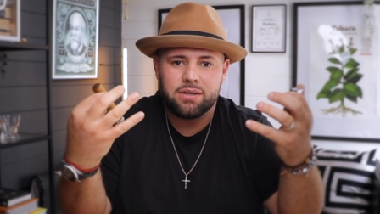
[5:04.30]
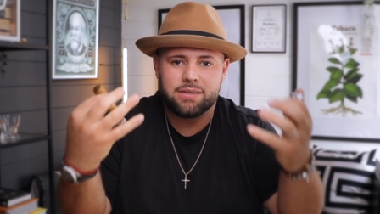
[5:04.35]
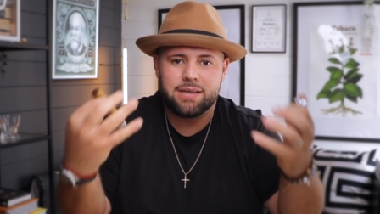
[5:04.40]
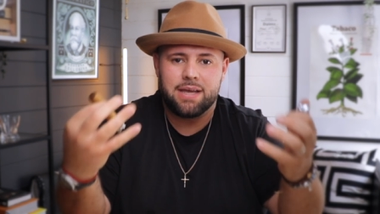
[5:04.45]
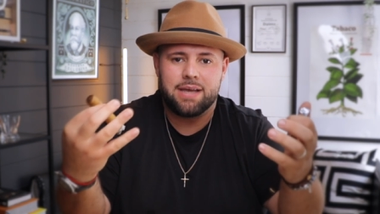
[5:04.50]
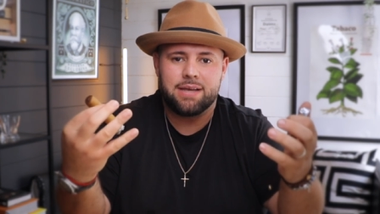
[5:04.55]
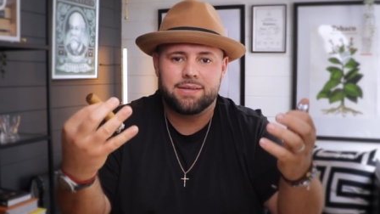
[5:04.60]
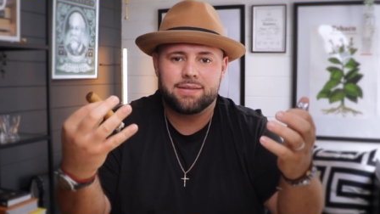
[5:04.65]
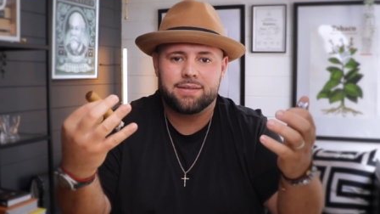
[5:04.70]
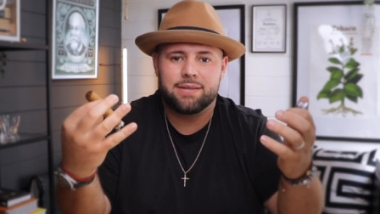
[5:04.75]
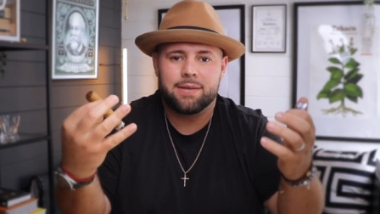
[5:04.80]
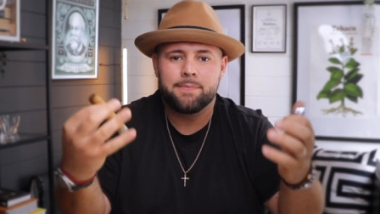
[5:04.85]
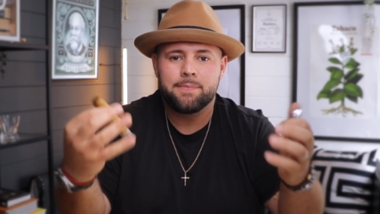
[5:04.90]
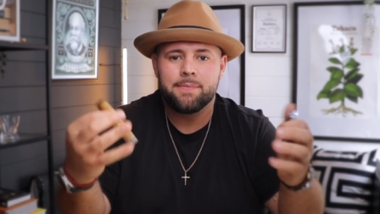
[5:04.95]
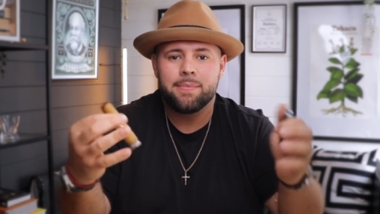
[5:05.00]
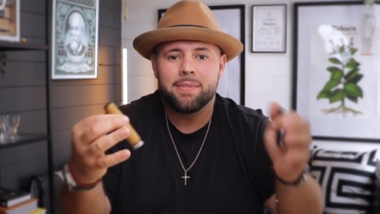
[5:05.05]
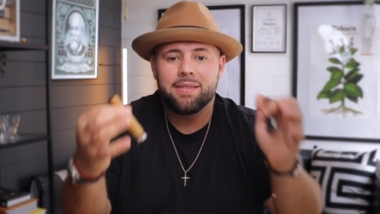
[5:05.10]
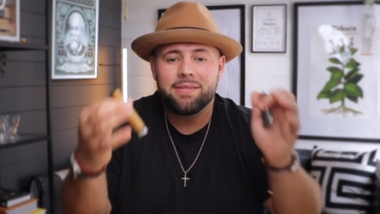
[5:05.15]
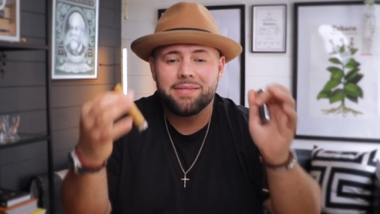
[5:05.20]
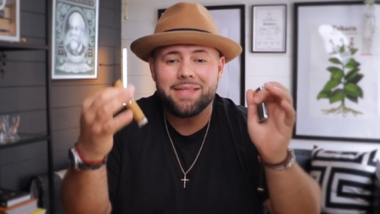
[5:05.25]
to taste.
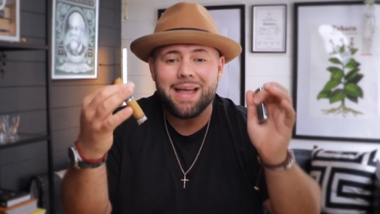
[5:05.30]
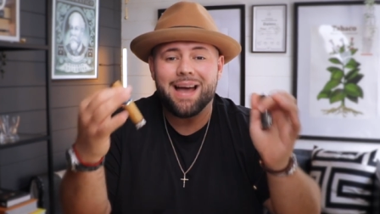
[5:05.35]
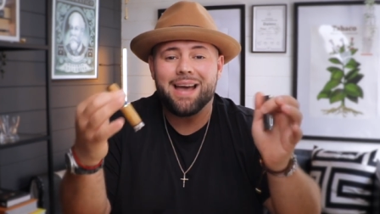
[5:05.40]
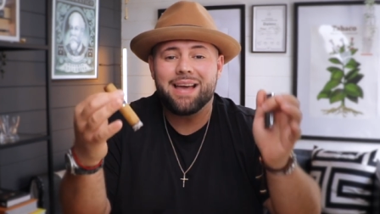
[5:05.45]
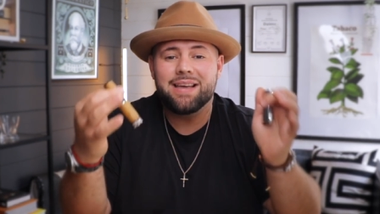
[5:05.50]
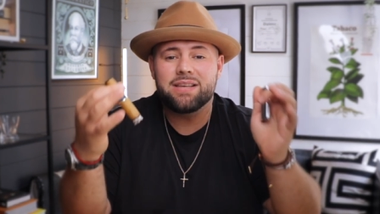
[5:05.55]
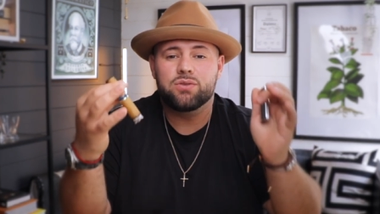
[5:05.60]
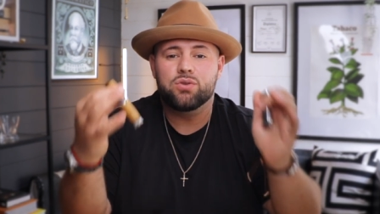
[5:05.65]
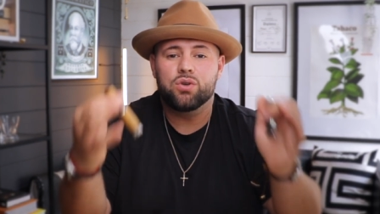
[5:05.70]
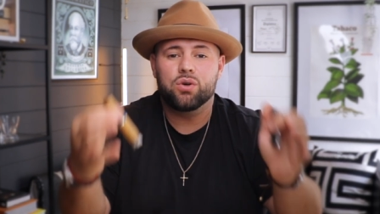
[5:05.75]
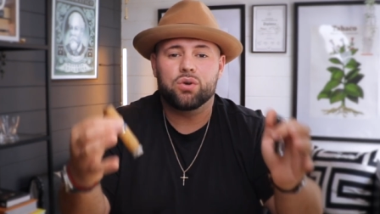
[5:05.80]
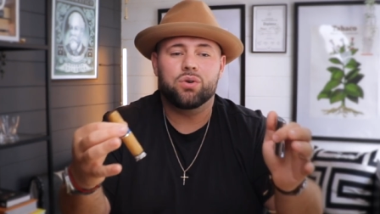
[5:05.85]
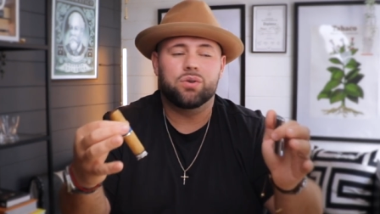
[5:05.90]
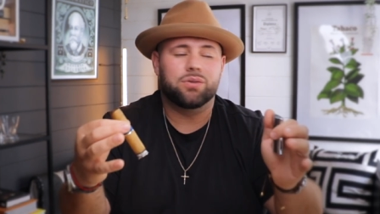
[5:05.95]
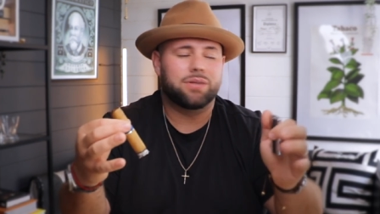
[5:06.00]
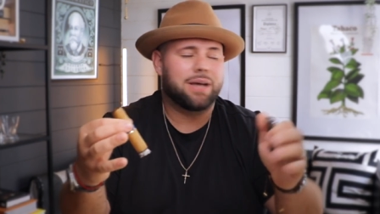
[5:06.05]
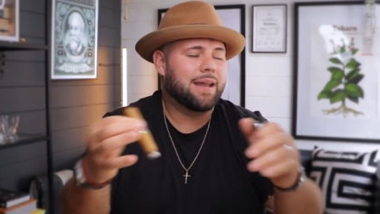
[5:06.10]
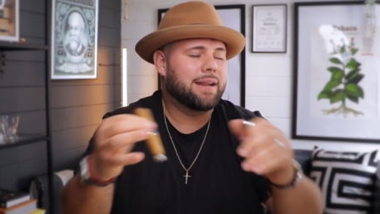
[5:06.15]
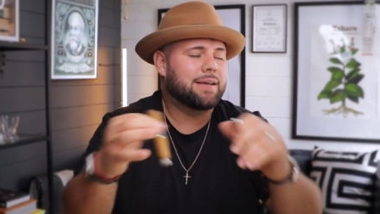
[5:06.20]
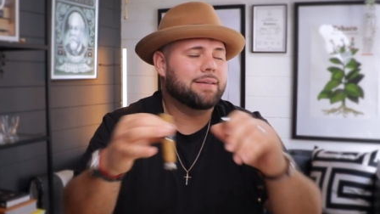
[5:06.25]
That is not
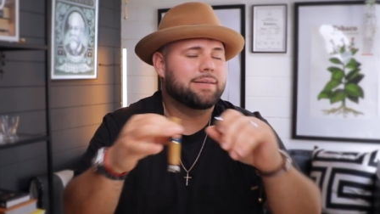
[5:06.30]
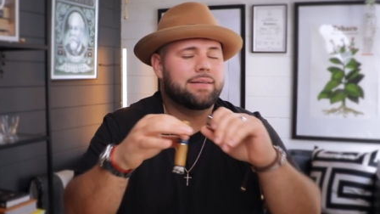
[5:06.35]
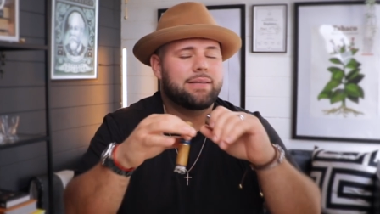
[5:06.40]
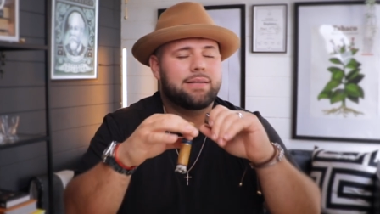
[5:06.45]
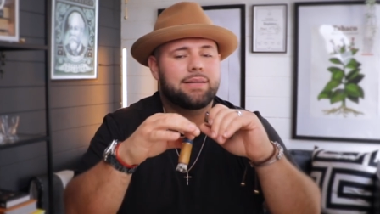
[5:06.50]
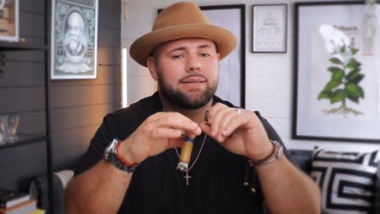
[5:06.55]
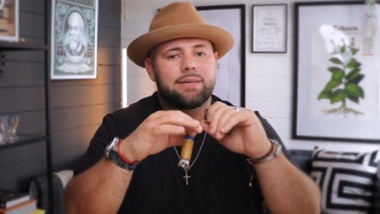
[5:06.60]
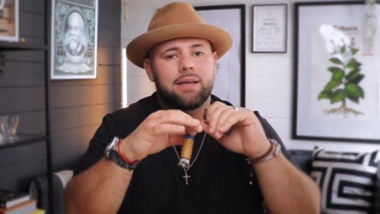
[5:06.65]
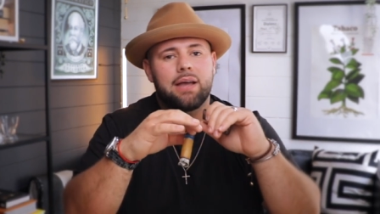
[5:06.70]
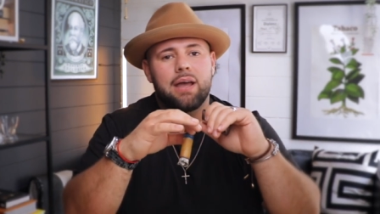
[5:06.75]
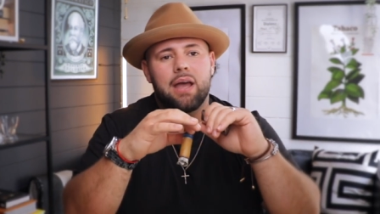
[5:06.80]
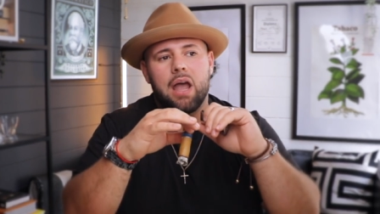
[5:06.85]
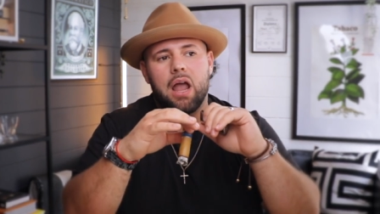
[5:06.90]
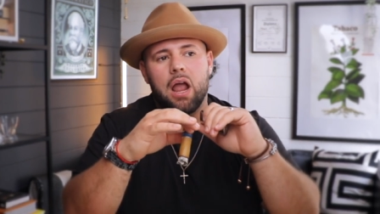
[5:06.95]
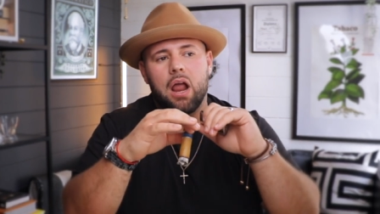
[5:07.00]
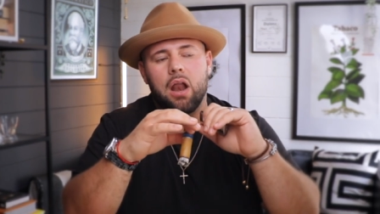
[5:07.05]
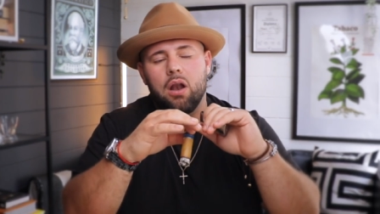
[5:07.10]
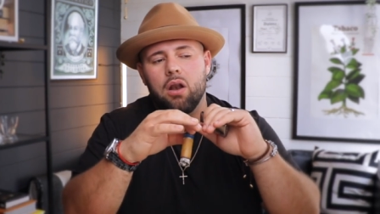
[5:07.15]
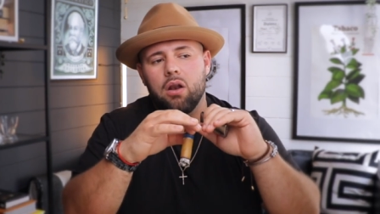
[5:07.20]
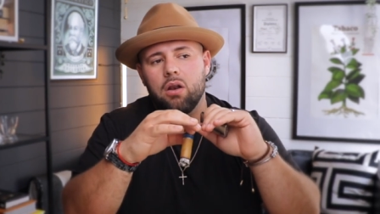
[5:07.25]
good. And I see this a